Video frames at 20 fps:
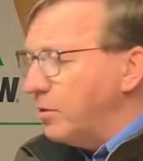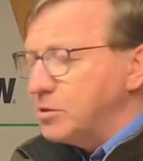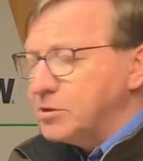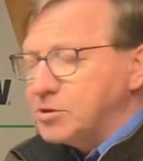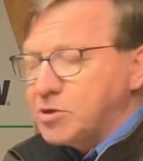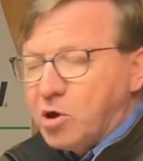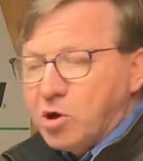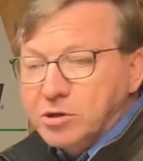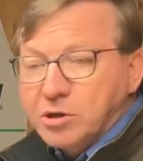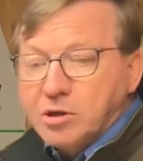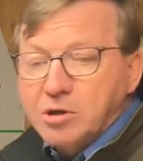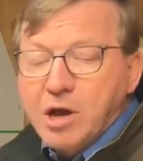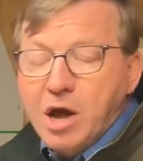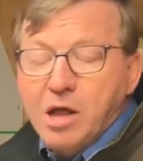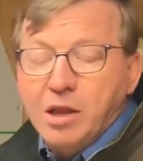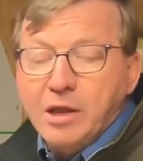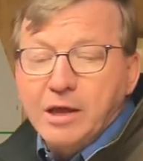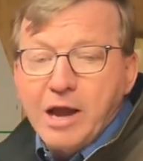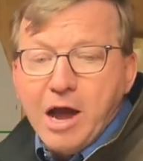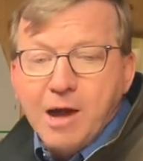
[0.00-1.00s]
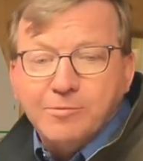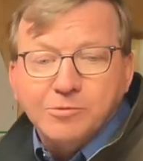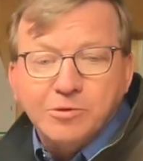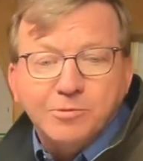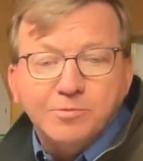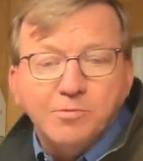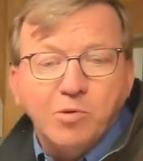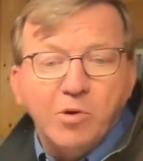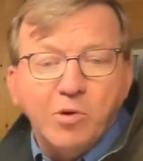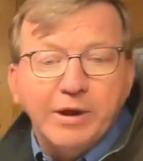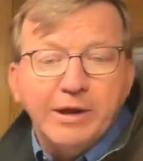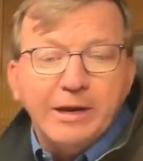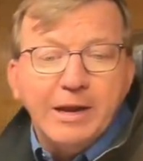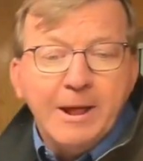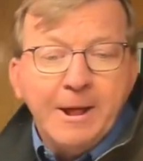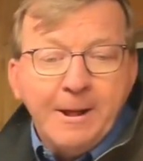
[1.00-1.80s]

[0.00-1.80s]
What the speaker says: It's called a coleoptile point.